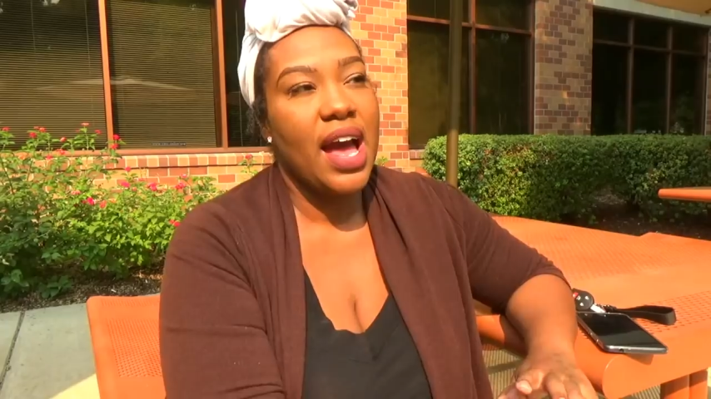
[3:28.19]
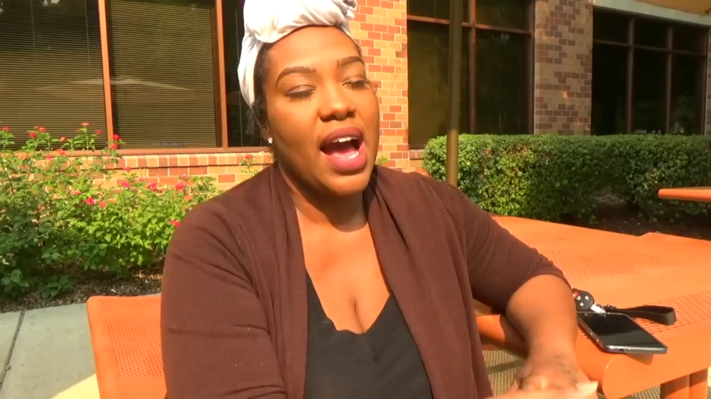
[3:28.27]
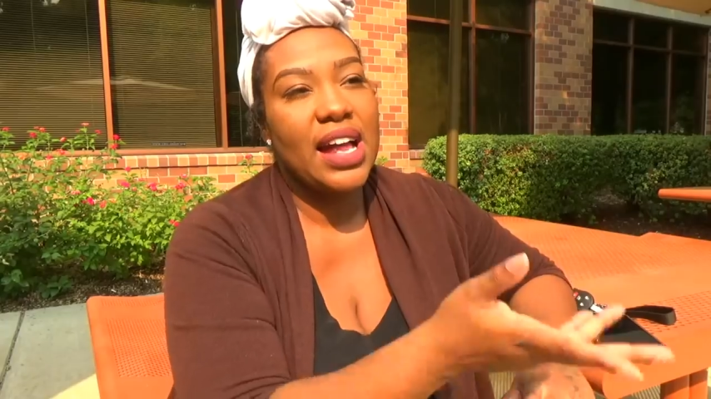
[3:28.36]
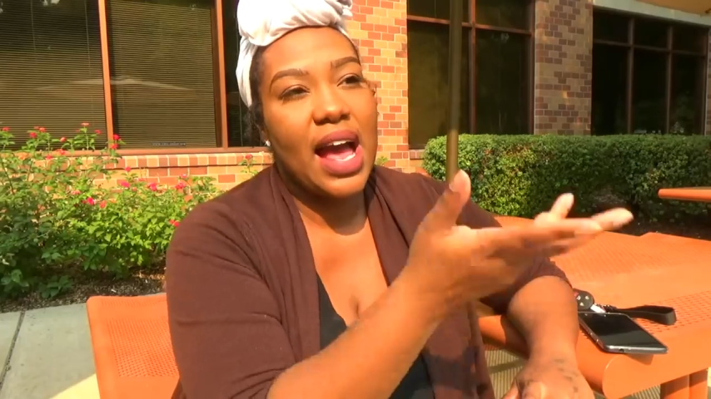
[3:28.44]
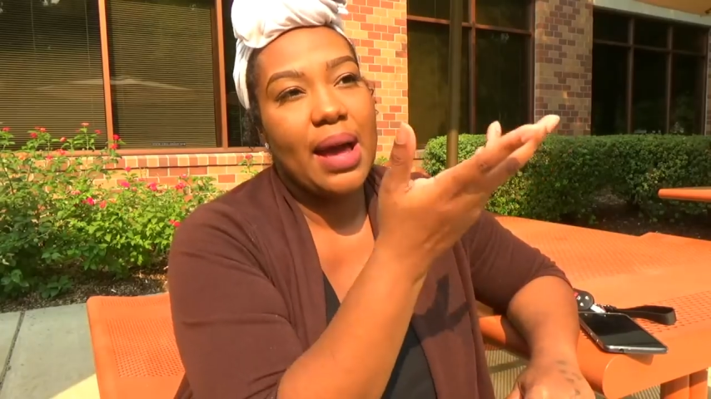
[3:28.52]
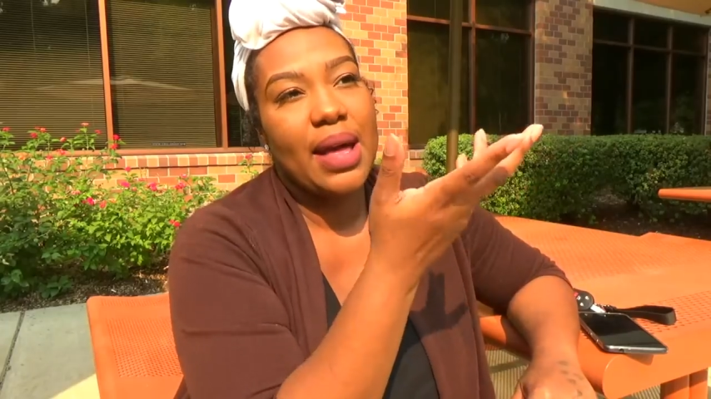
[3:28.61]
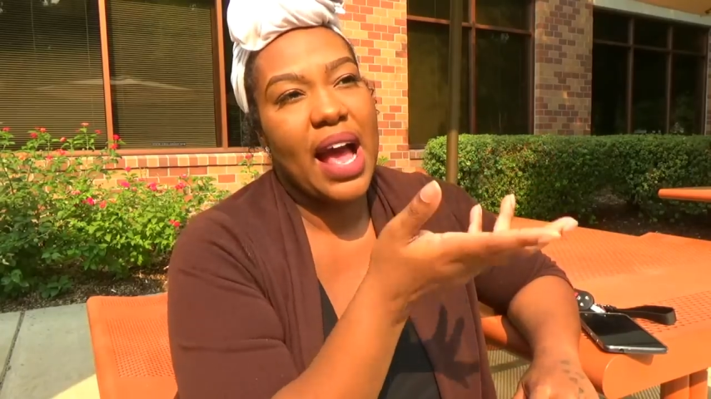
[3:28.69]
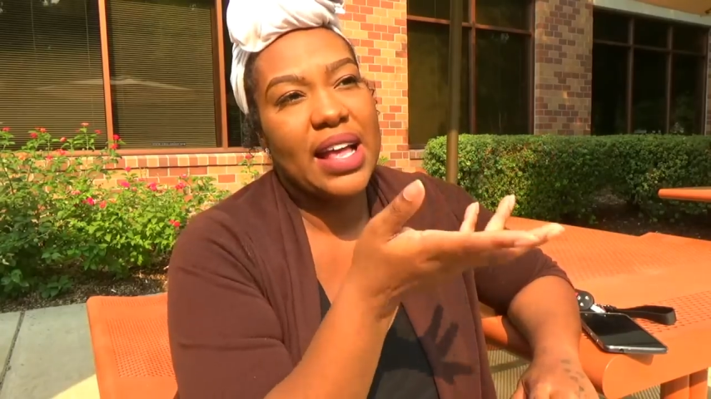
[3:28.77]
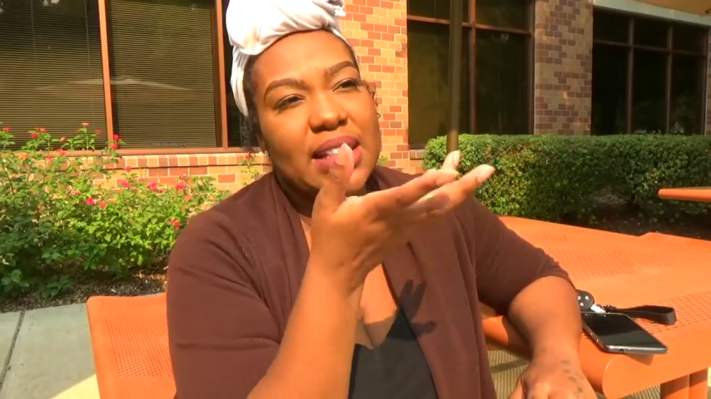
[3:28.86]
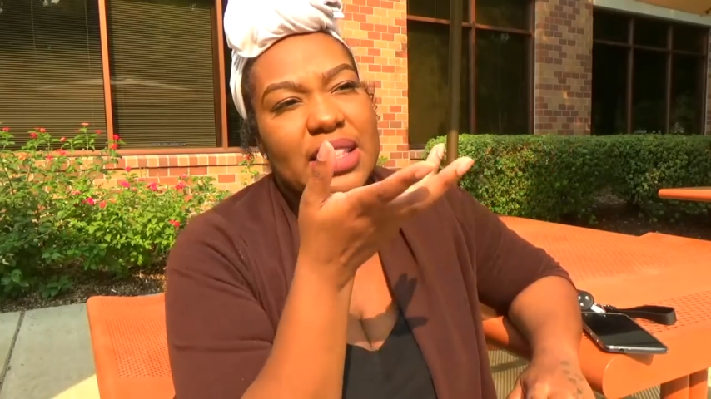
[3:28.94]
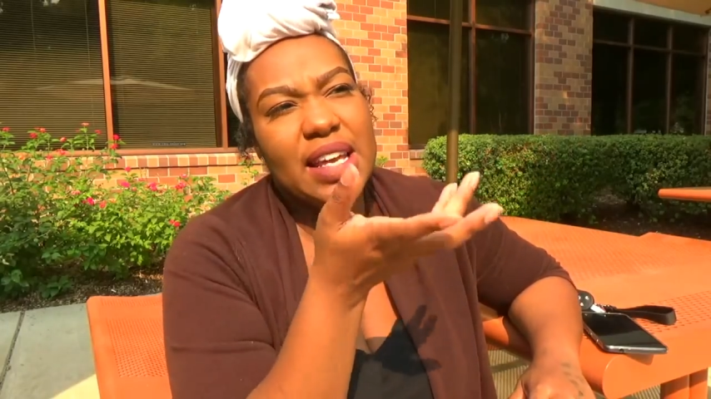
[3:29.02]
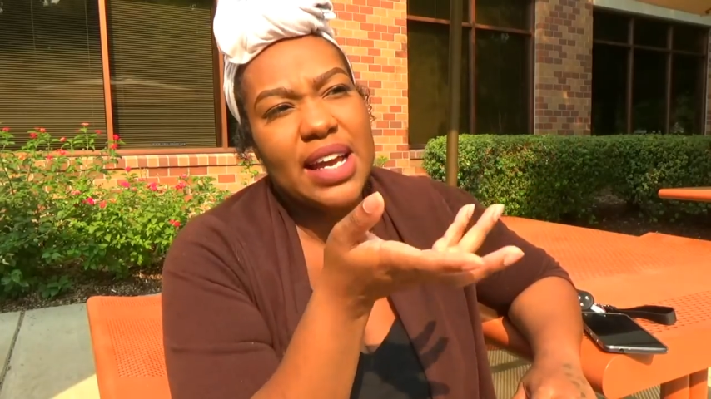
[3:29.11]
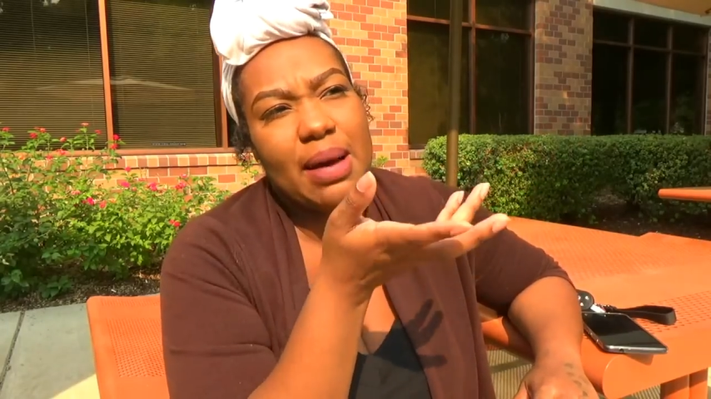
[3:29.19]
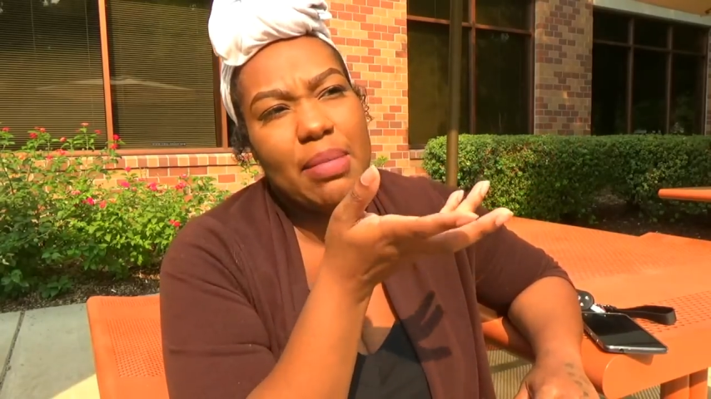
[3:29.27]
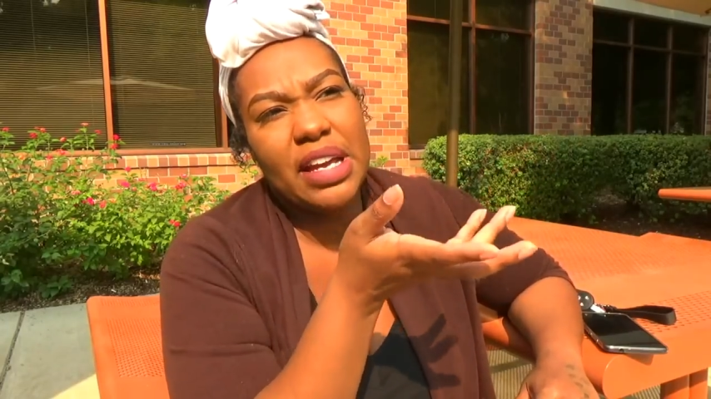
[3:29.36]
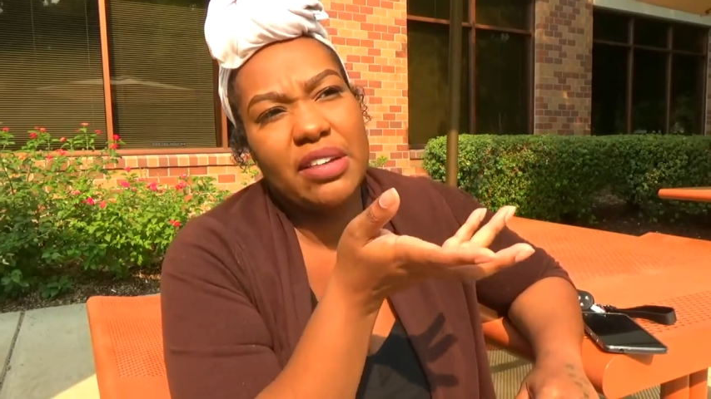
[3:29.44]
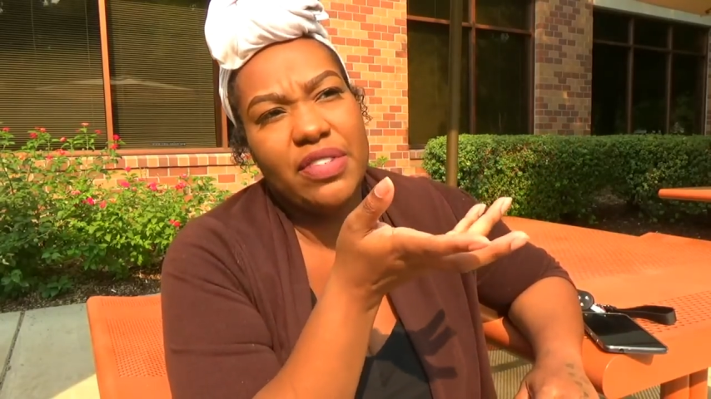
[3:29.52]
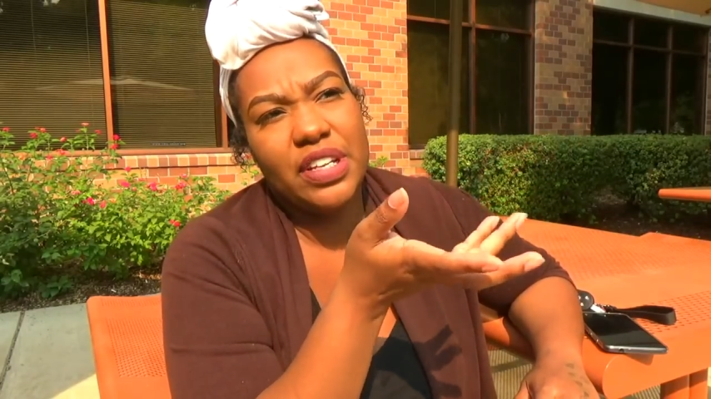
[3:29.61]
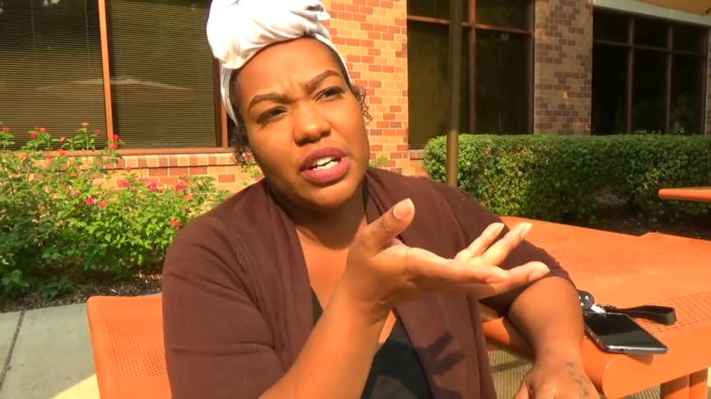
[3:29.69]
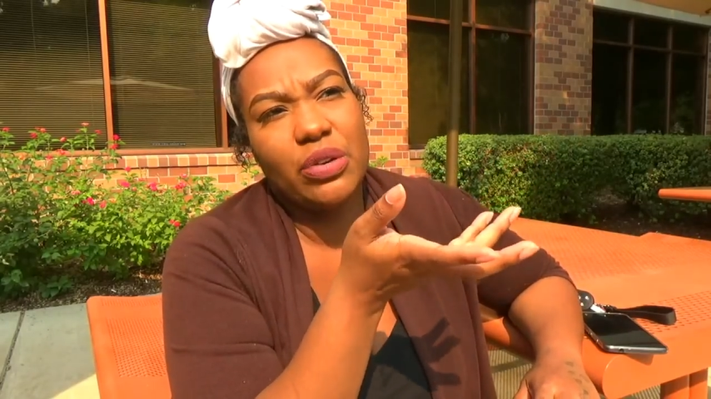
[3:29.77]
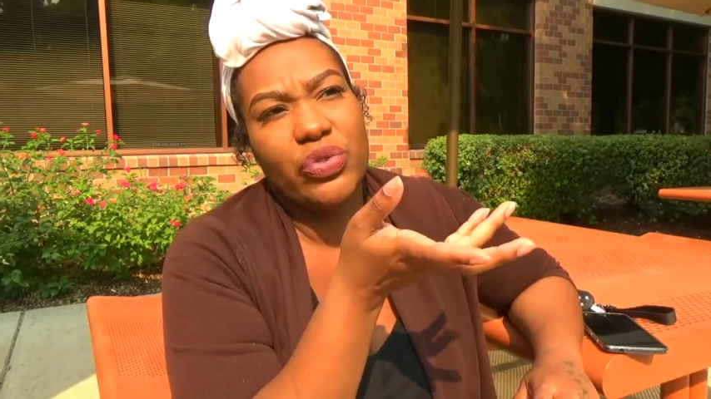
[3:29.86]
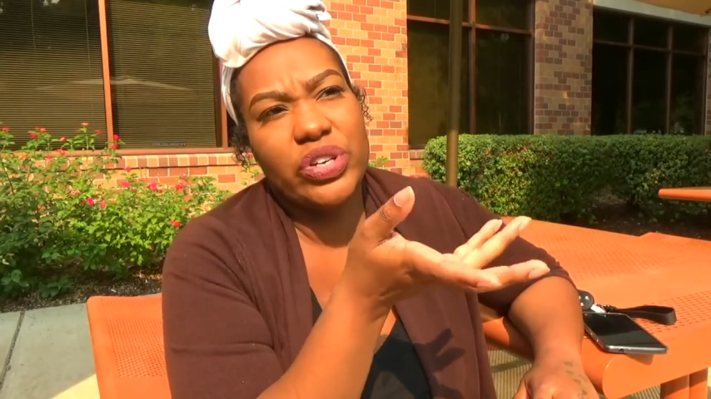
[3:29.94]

I, I, I think I made a video